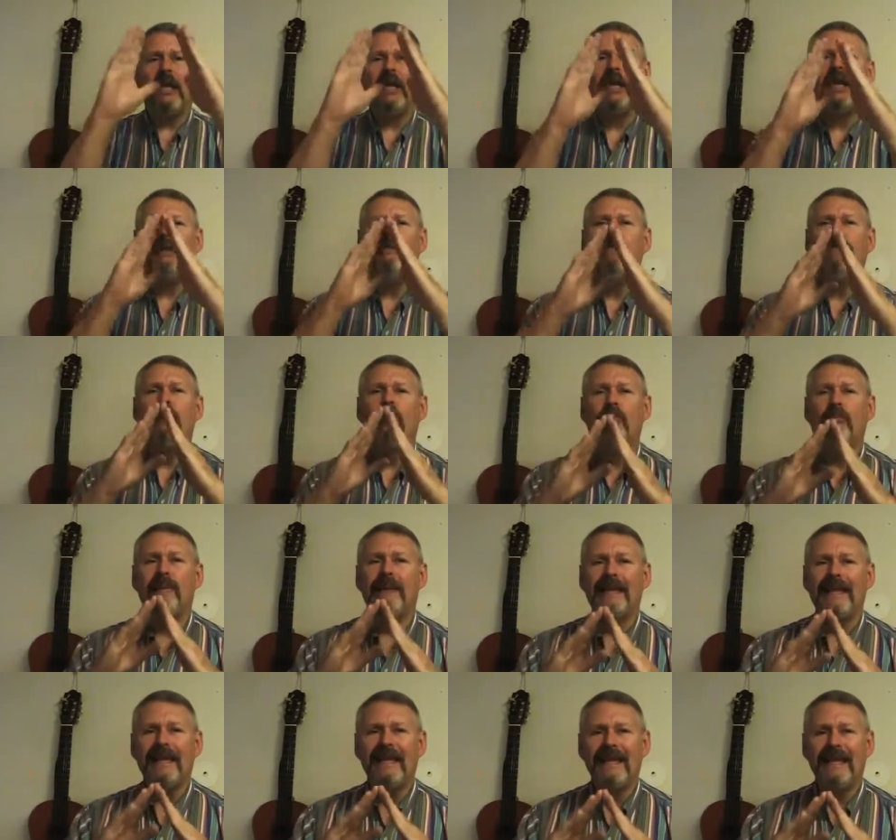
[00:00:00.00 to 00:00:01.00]
if you
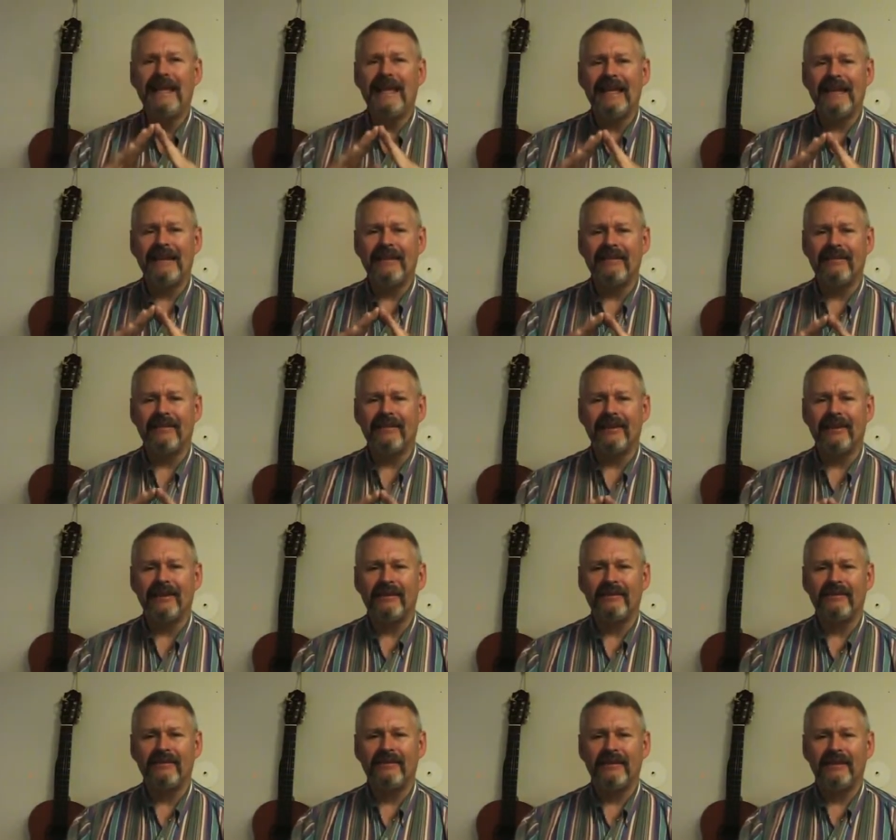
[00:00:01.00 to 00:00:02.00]
believe,
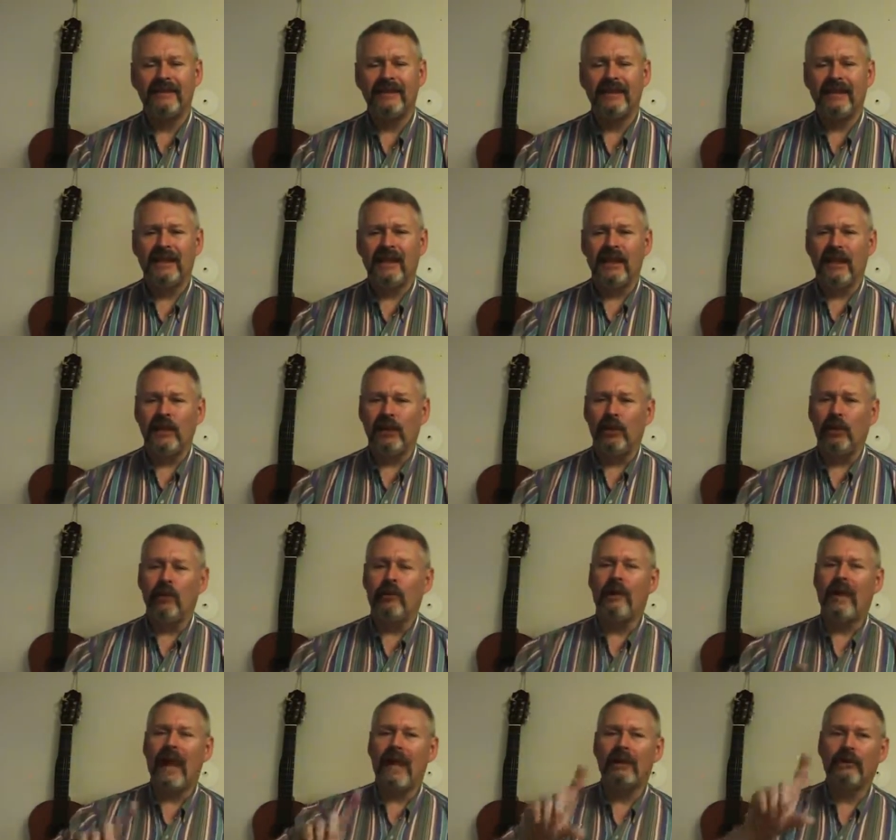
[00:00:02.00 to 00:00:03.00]
you
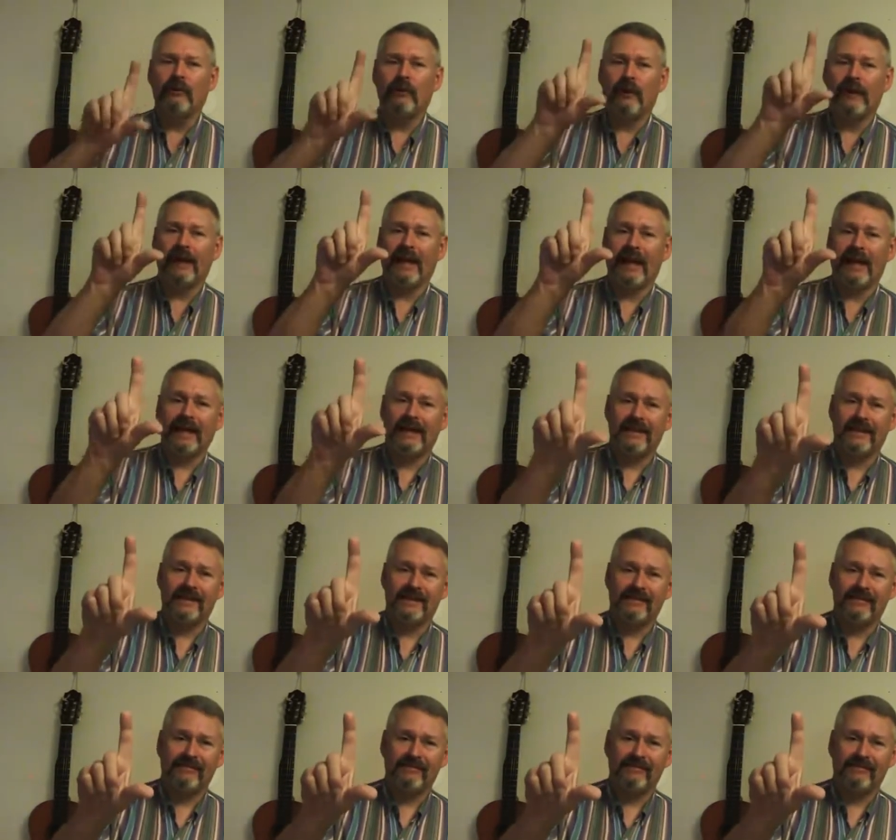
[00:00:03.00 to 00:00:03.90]
can create.